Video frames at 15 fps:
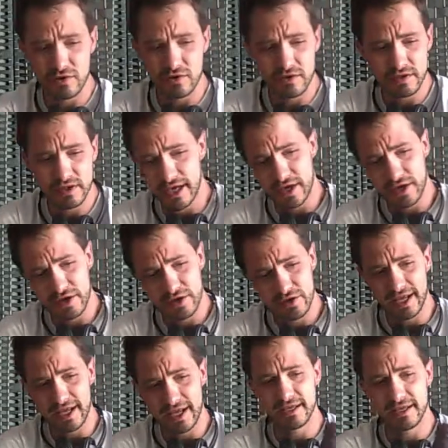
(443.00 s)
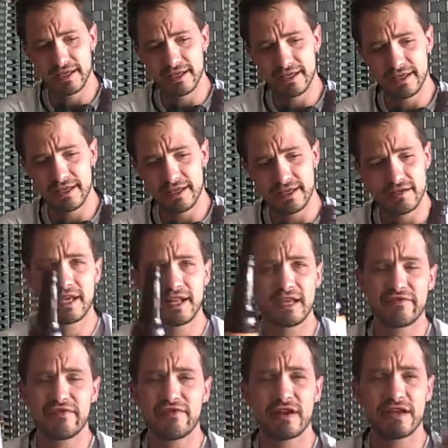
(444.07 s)
not a good idea. Banning
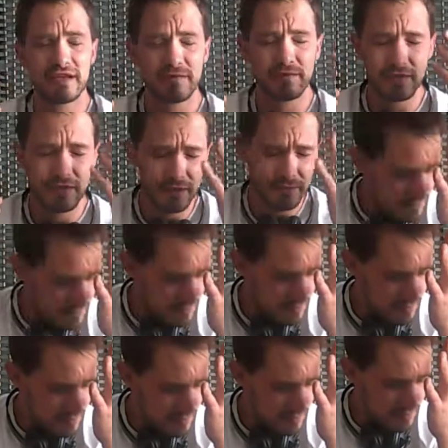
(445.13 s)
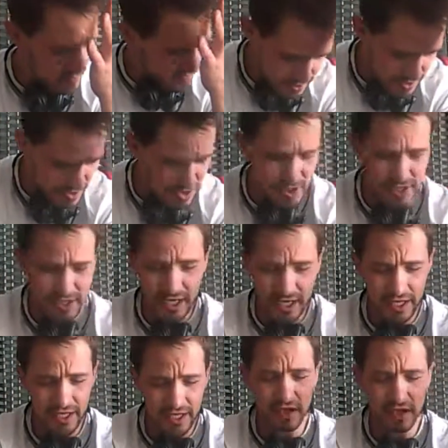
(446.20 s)
fucking people based on a religious
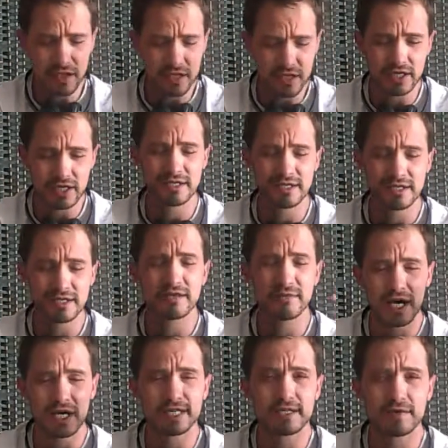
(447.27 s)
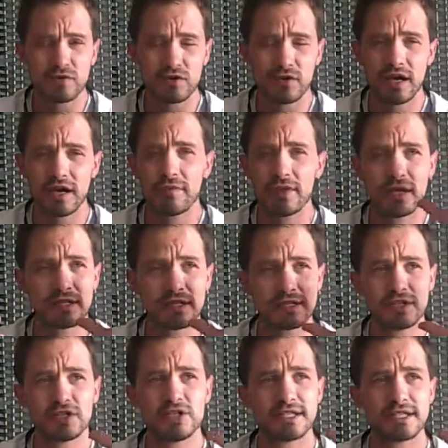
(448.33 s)
ideology is impossible. I'm not
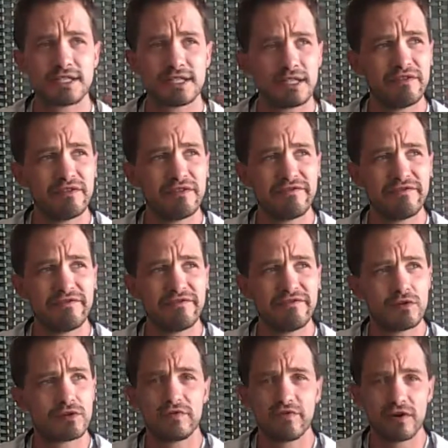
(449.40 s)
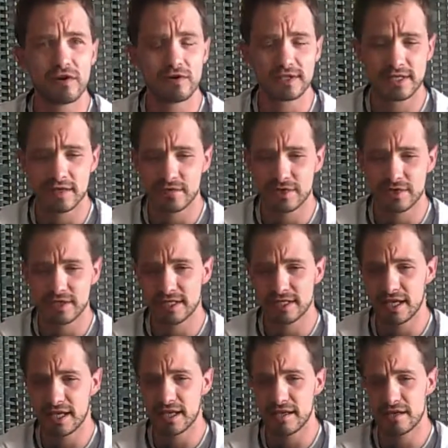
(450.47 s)
suggesting we vote Trump. I'm just saying,